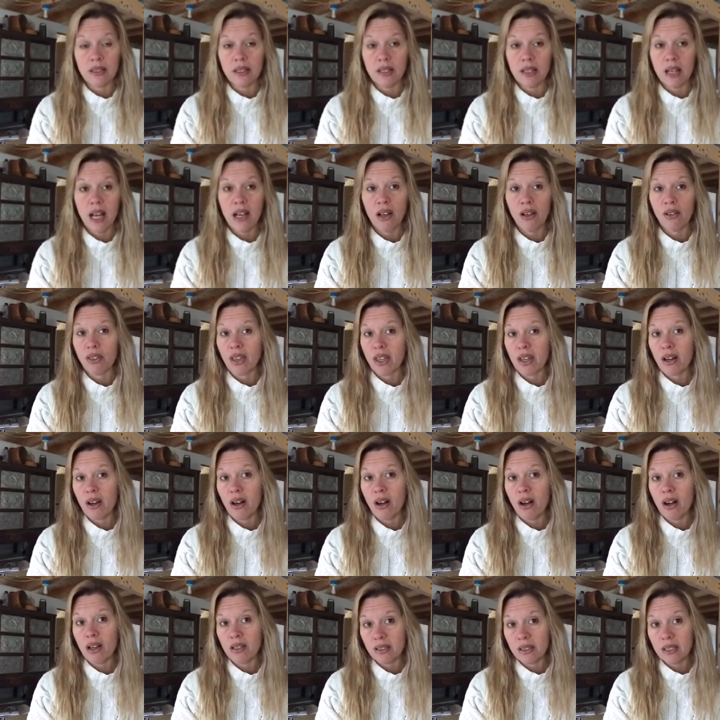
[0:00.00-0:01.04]
denial that
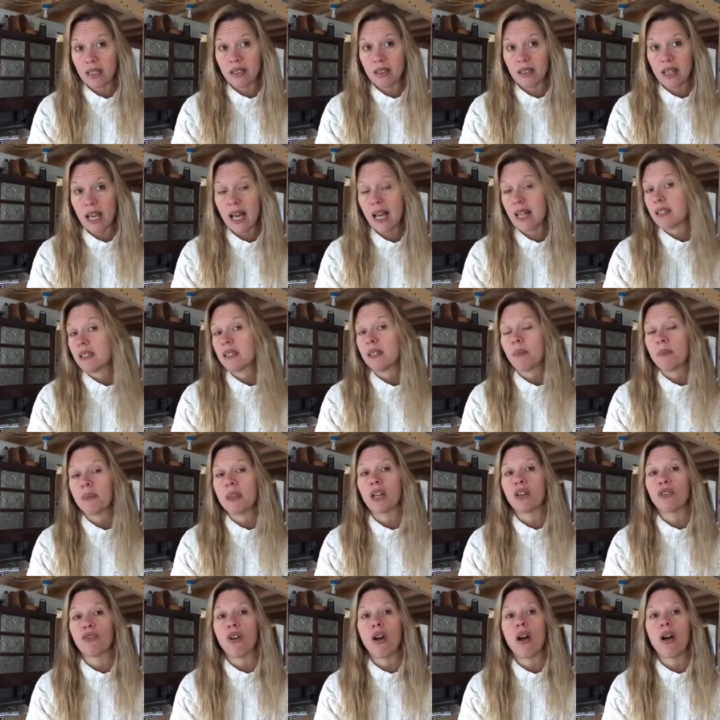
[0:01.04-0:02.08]
Austin had
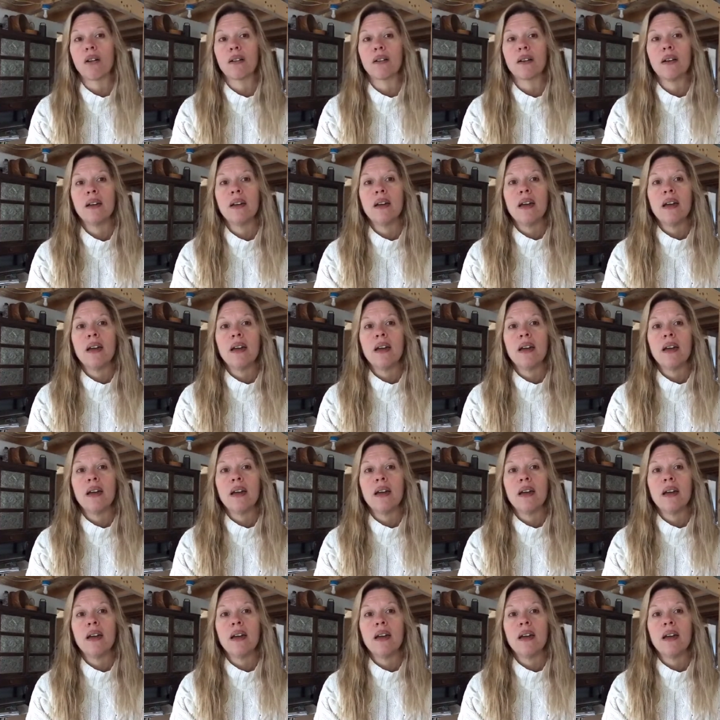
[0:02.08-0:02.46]
something wrong,